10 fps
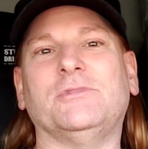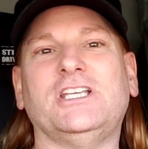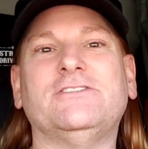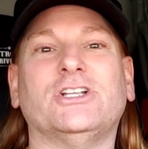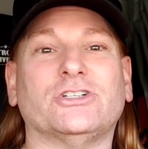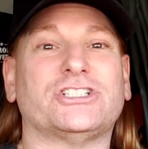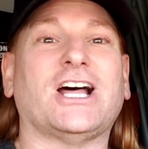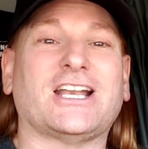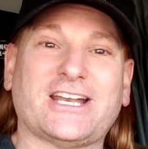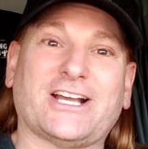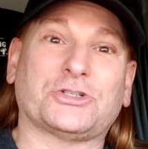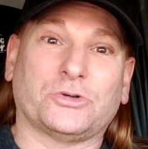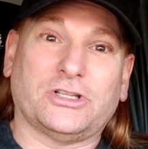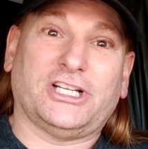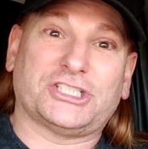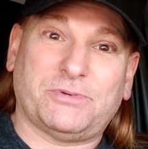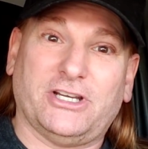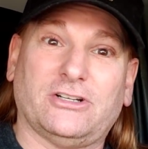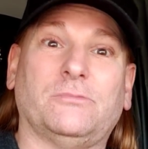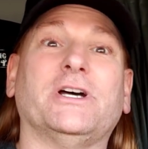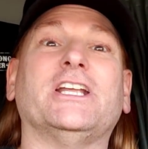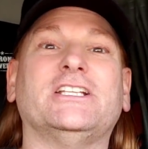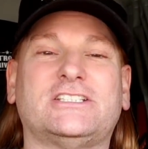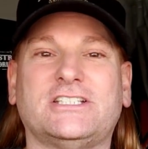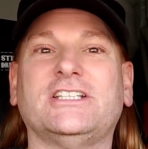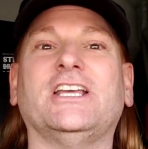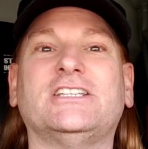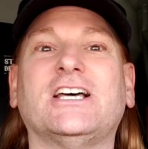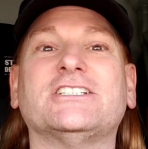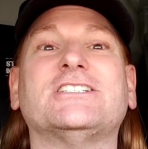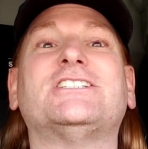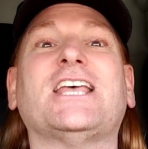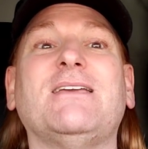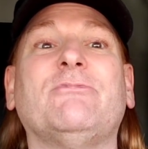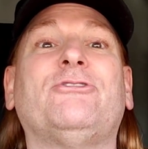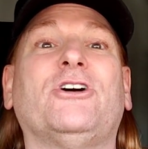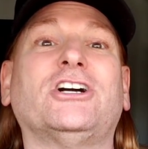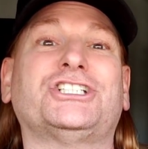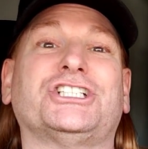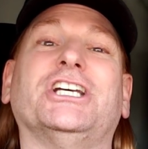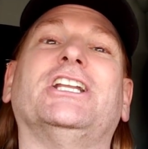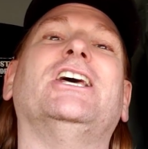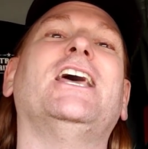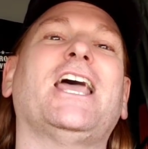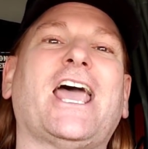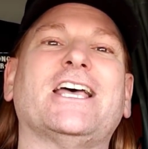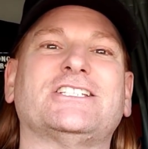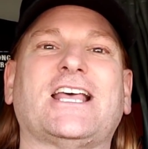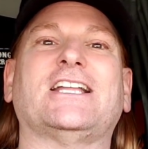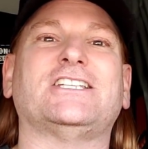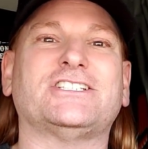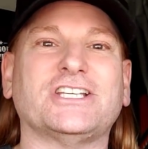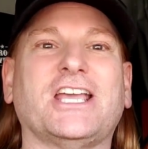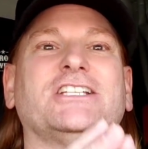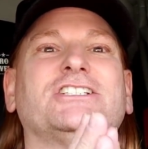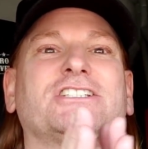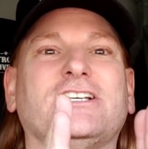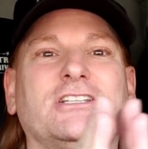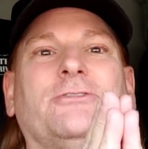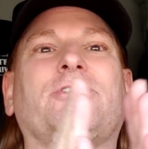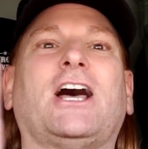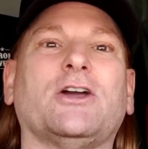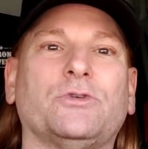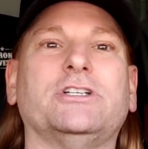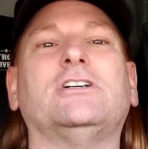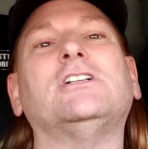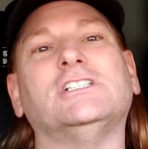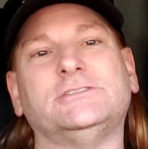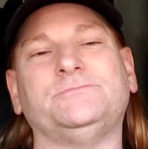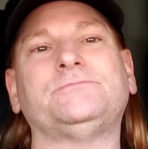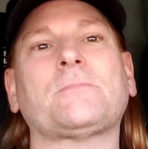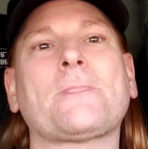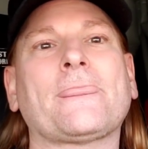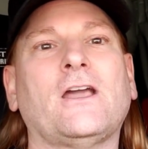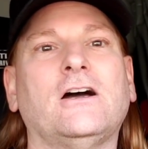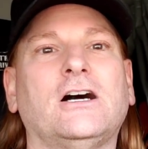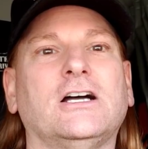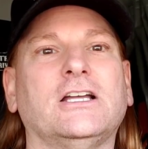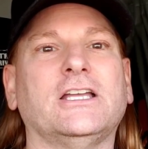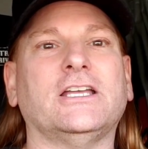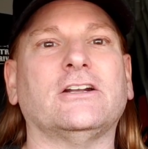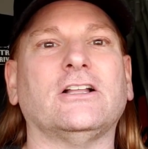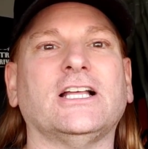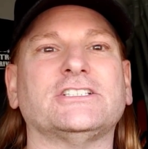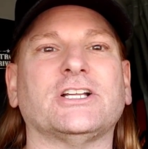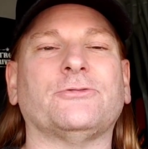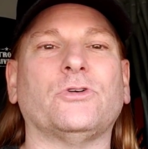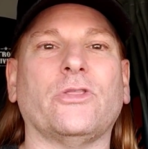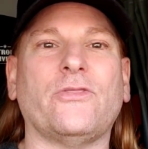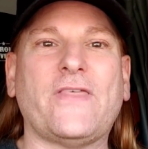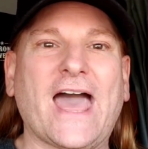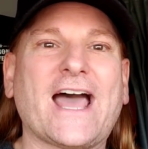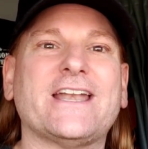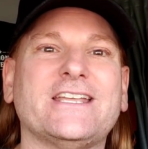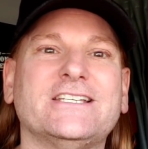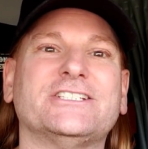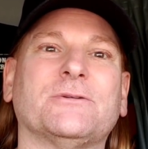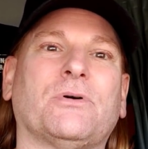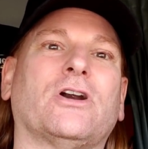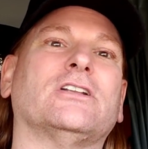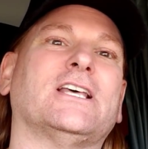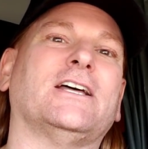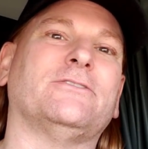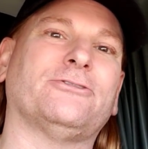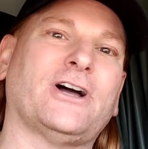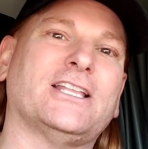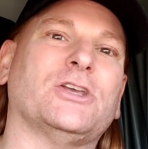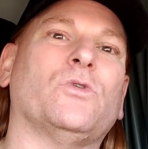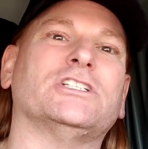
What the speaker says: even though it's not an actual clutch pedal, but it does the same function as that. Disengages the flywheel and all that stuff. Well, that is the part that finally,